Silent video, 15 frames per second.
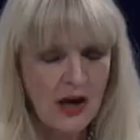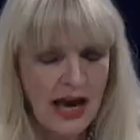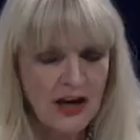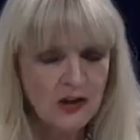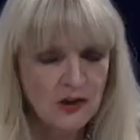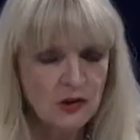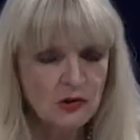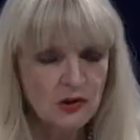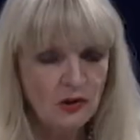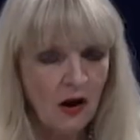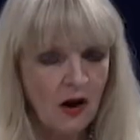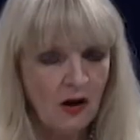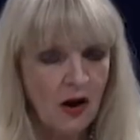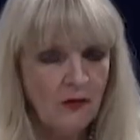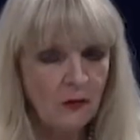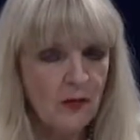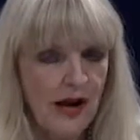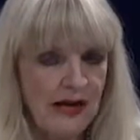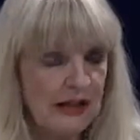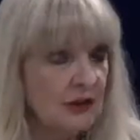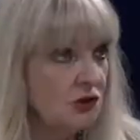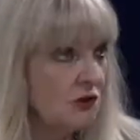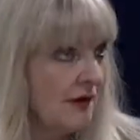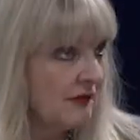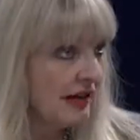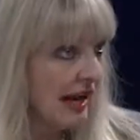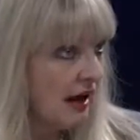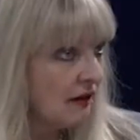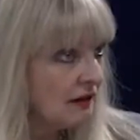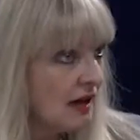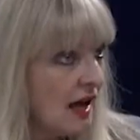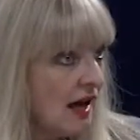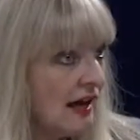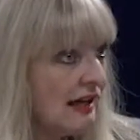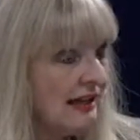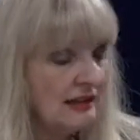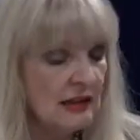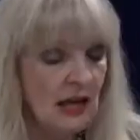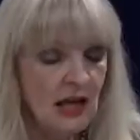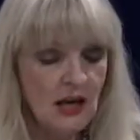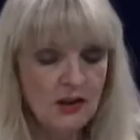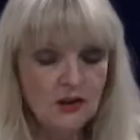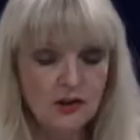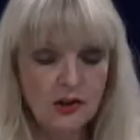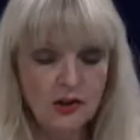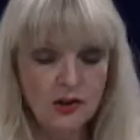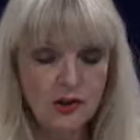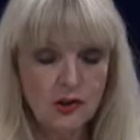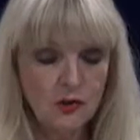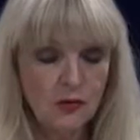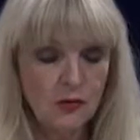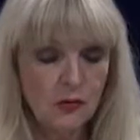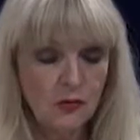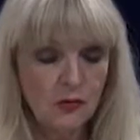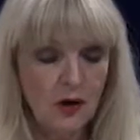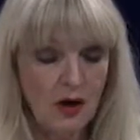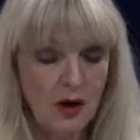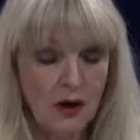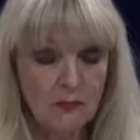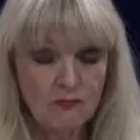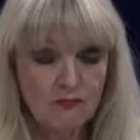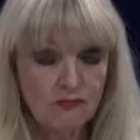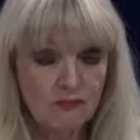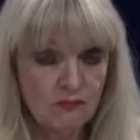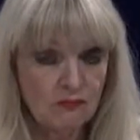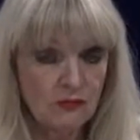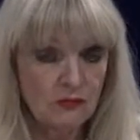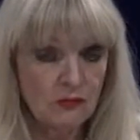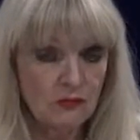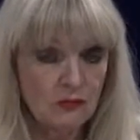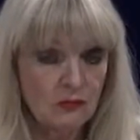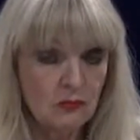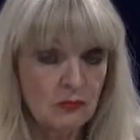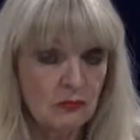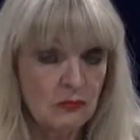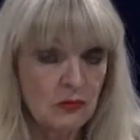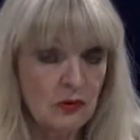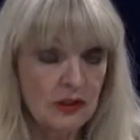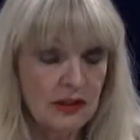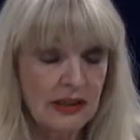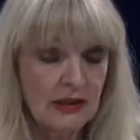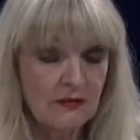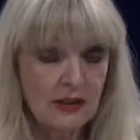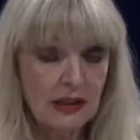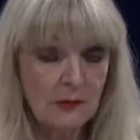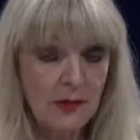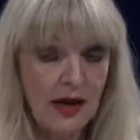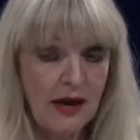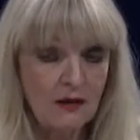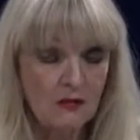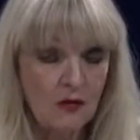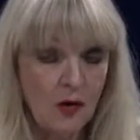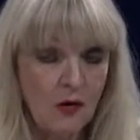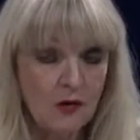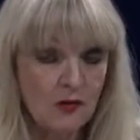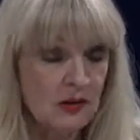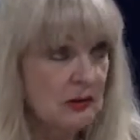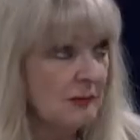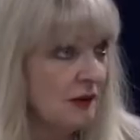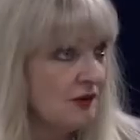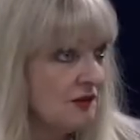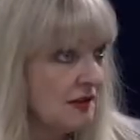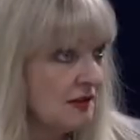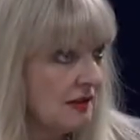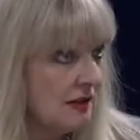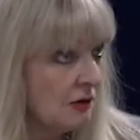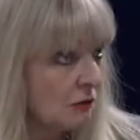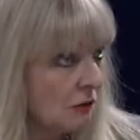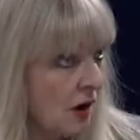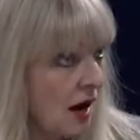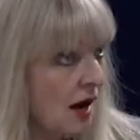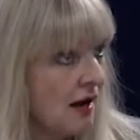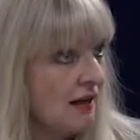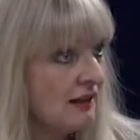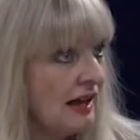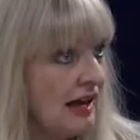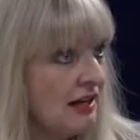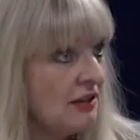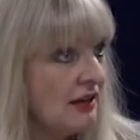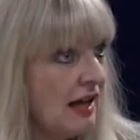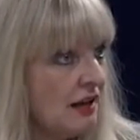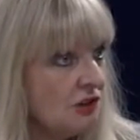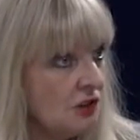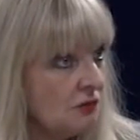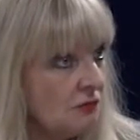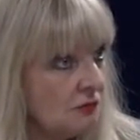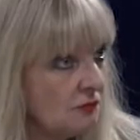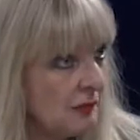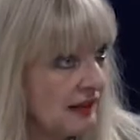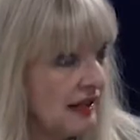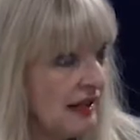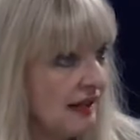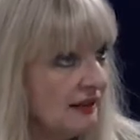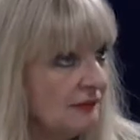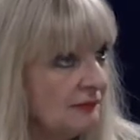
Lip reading: How did you start off writing? Did you have an outline? Did you really think about all your experiences in Iraq? How did you begin?